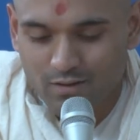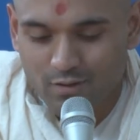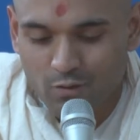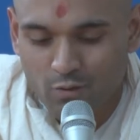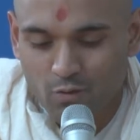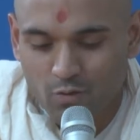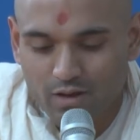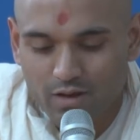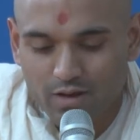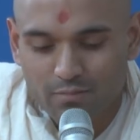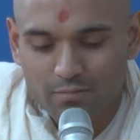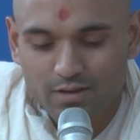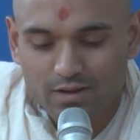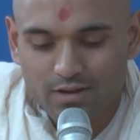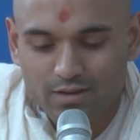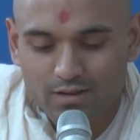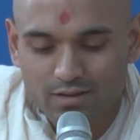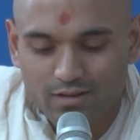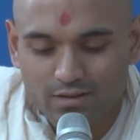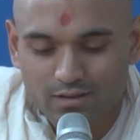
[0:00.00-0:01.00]
Who Am
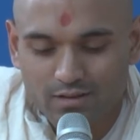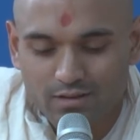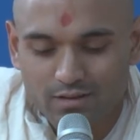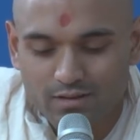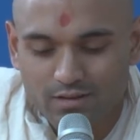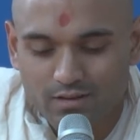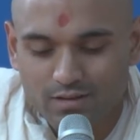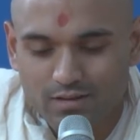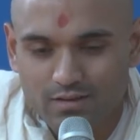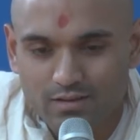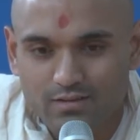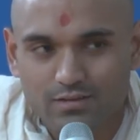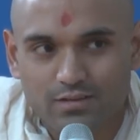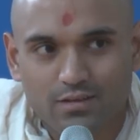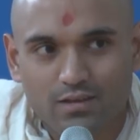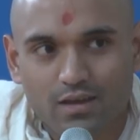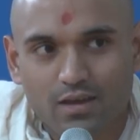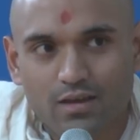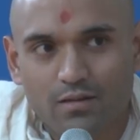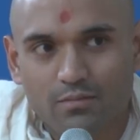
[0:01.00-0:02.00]
I is a
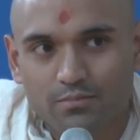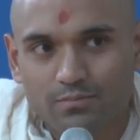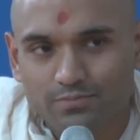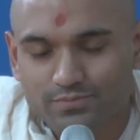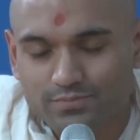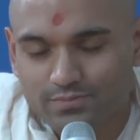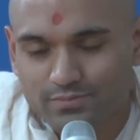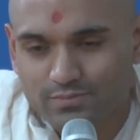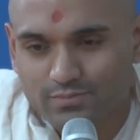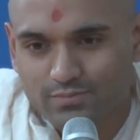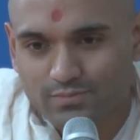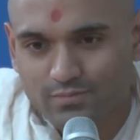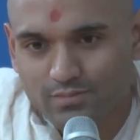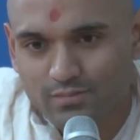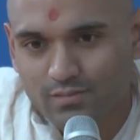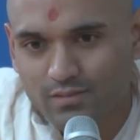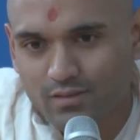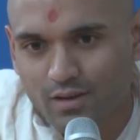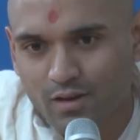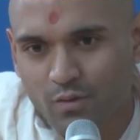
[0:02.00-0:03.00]
game
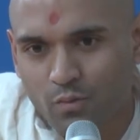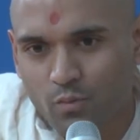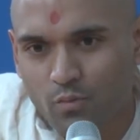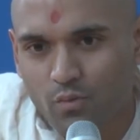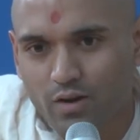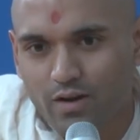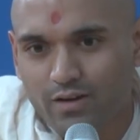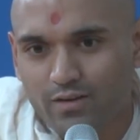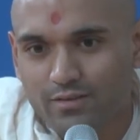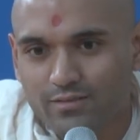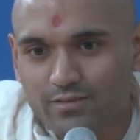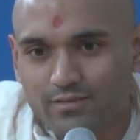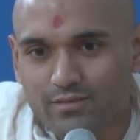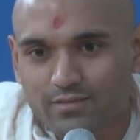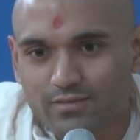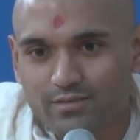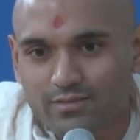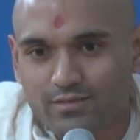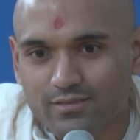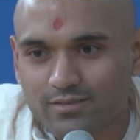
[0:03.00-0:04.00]
where
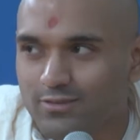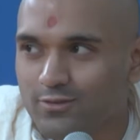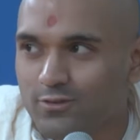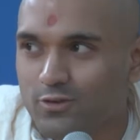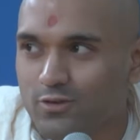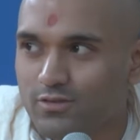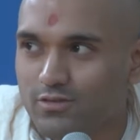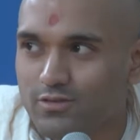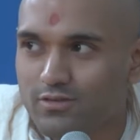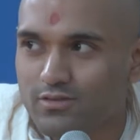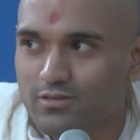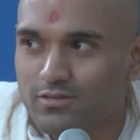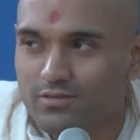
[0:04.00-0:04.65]
there's